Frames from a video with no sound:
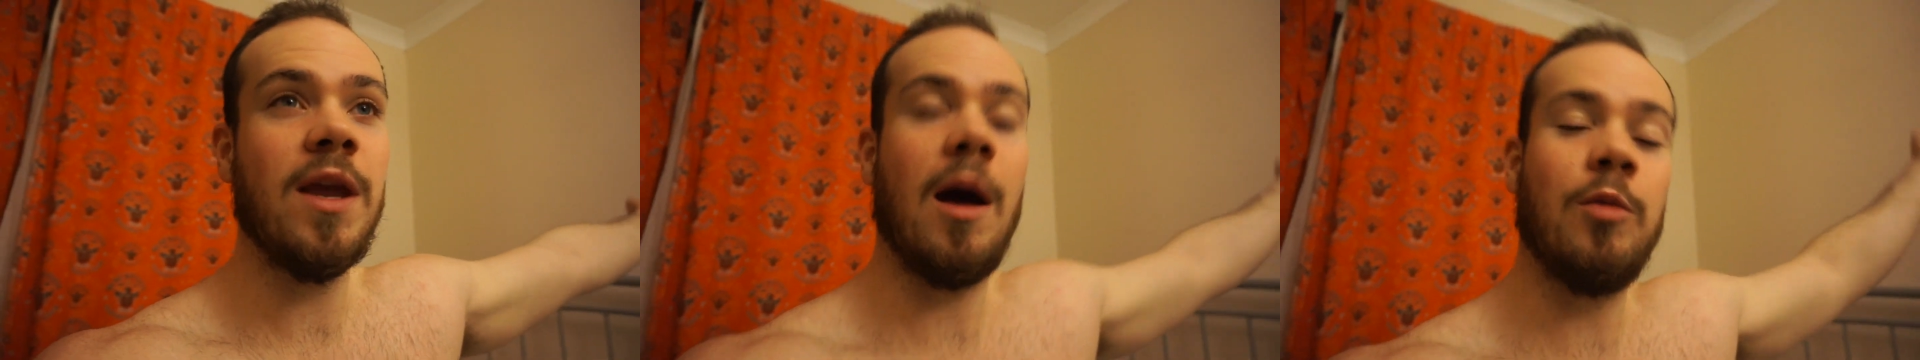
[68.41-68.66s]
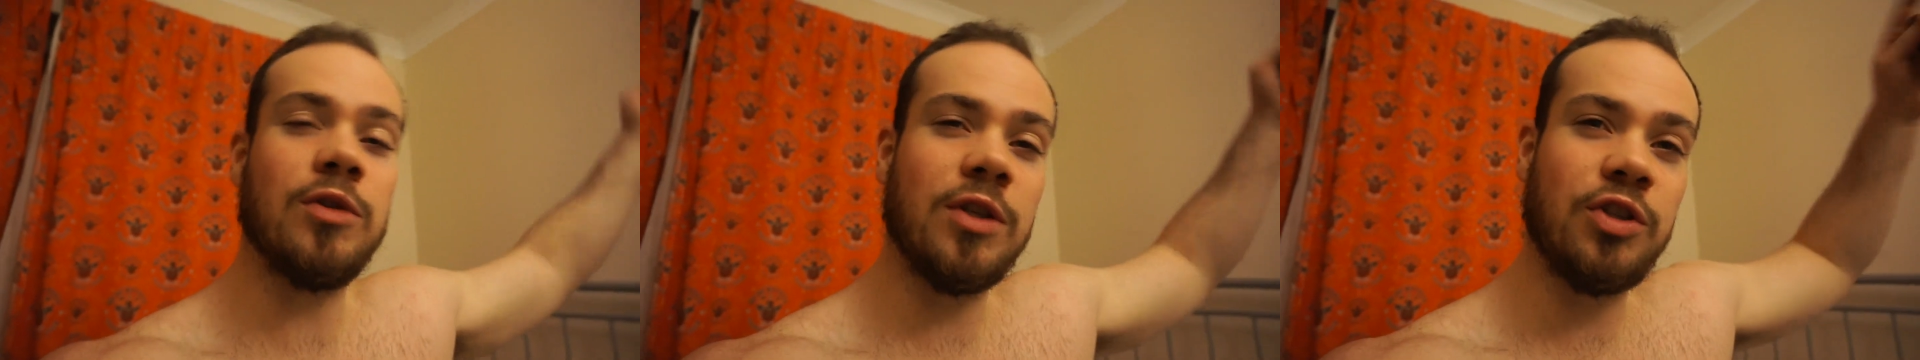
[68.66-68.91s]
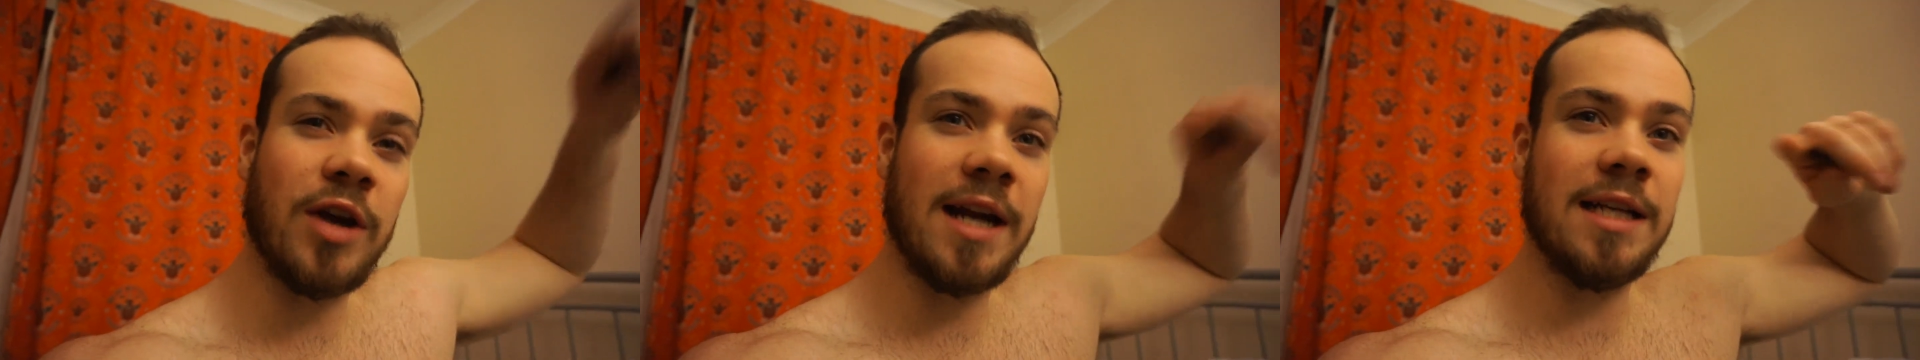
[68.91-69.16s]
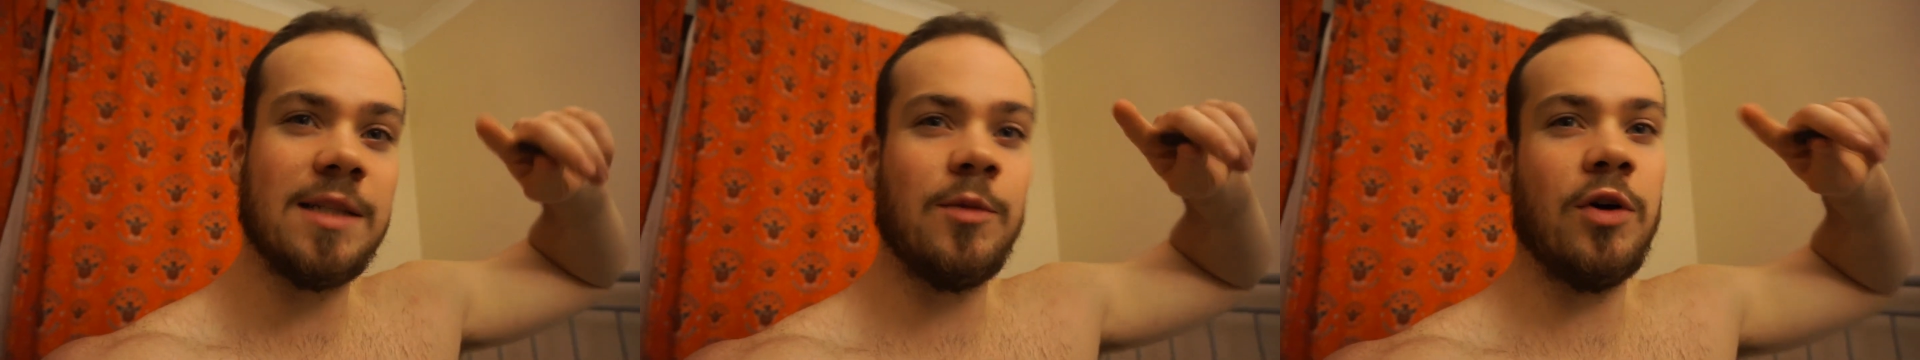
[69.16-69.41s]
I'm also
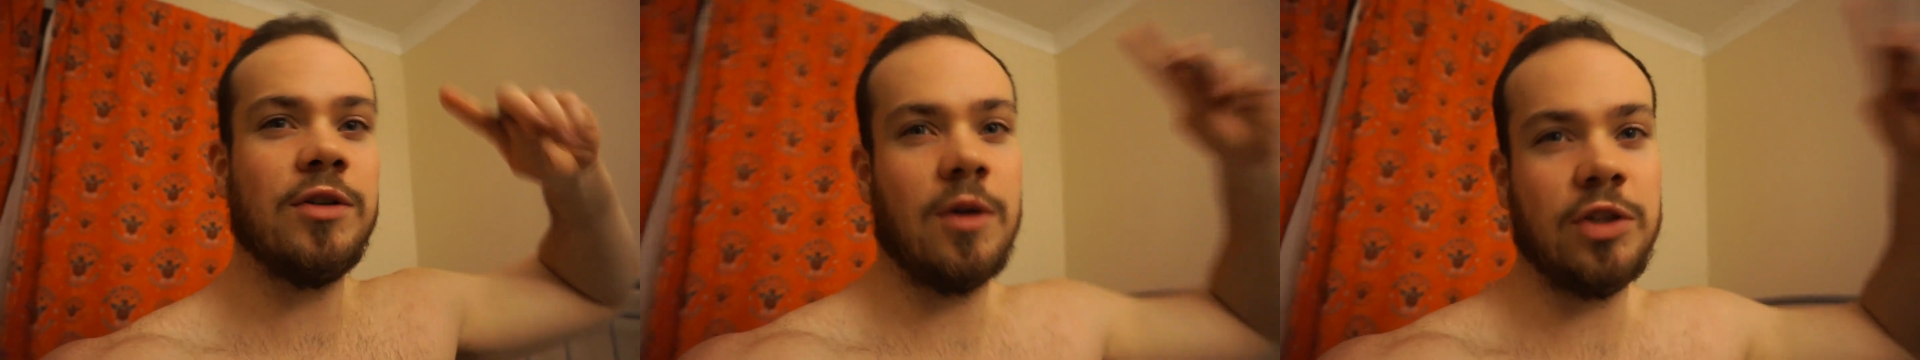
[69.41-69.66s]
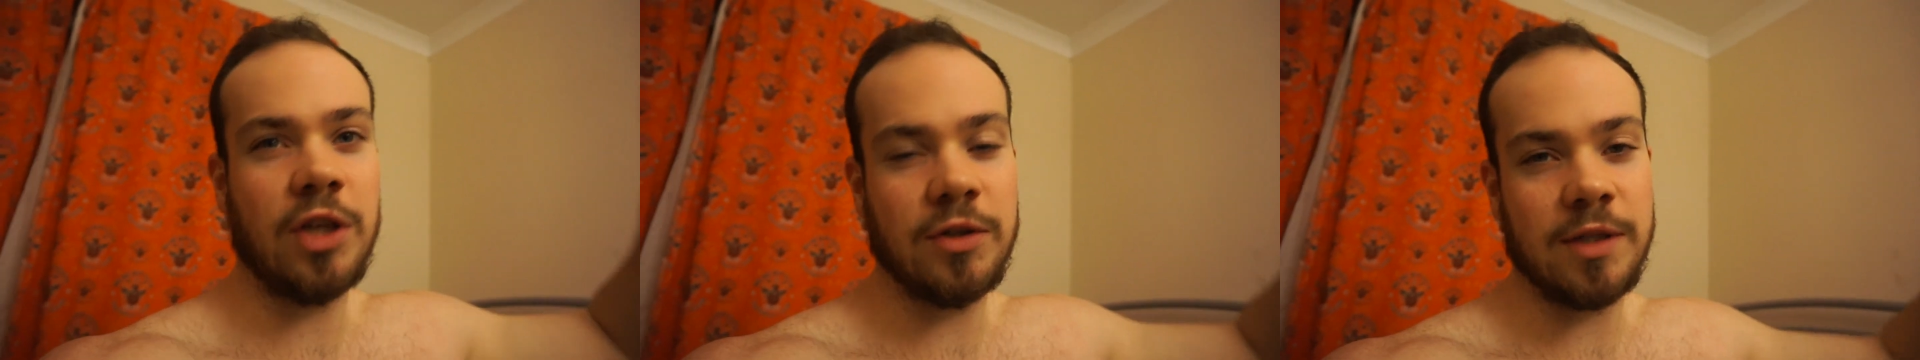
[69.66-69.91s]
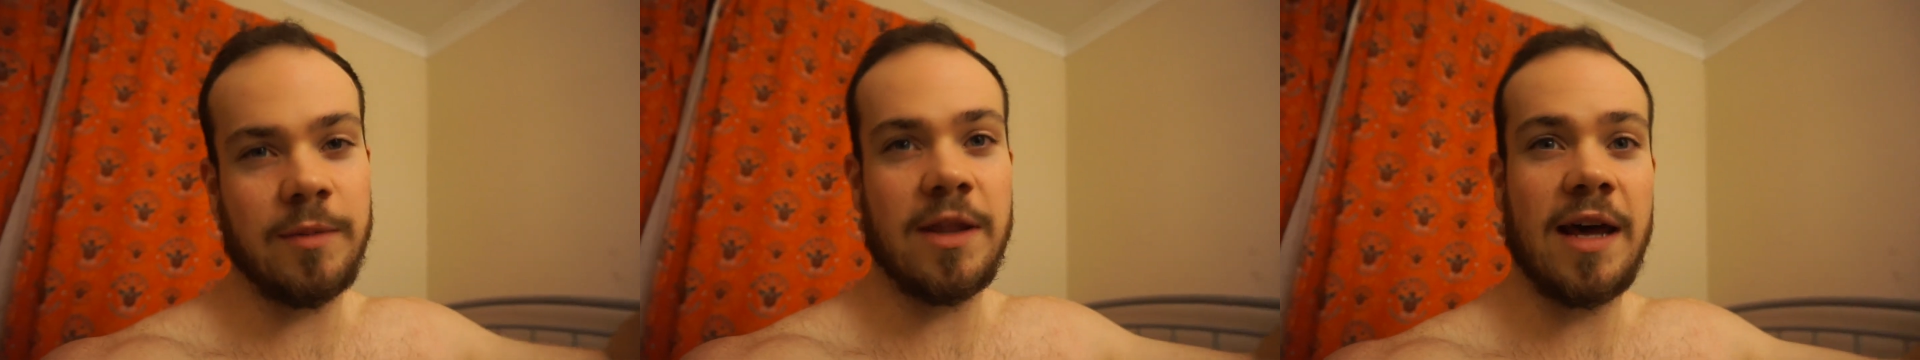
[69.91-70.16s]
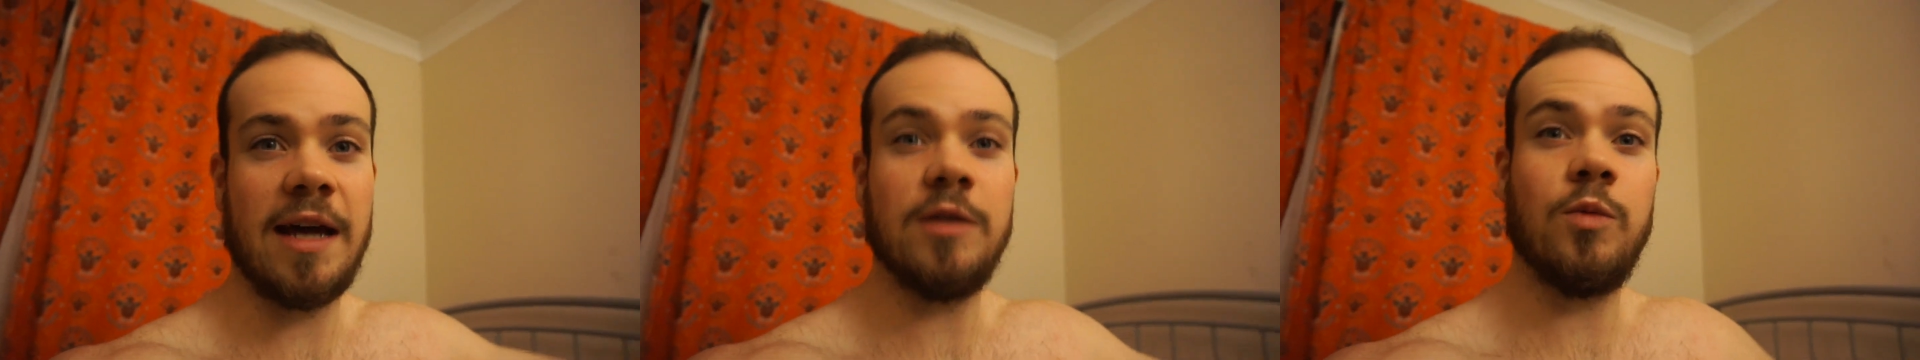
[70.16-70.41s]
training tomorrow, so I'll show some of
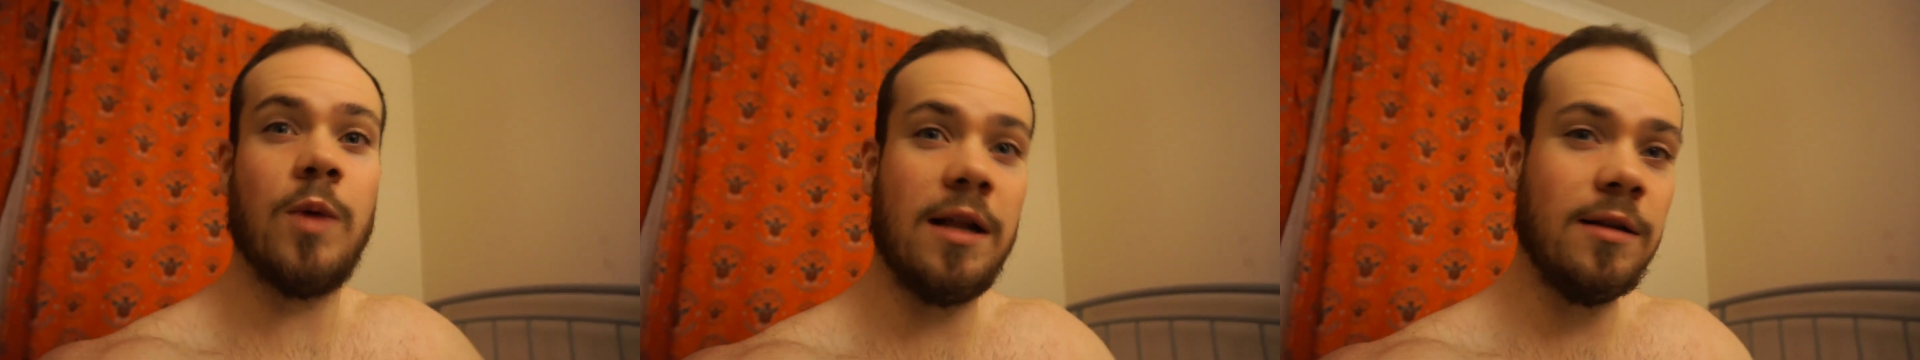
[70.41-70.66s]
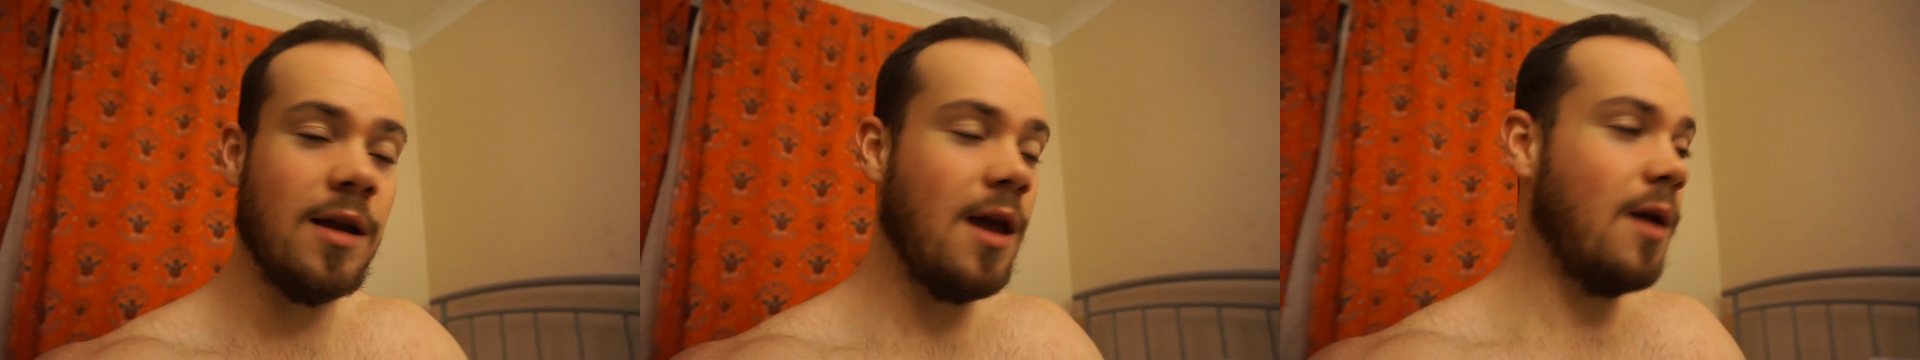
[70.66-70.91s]
that as well.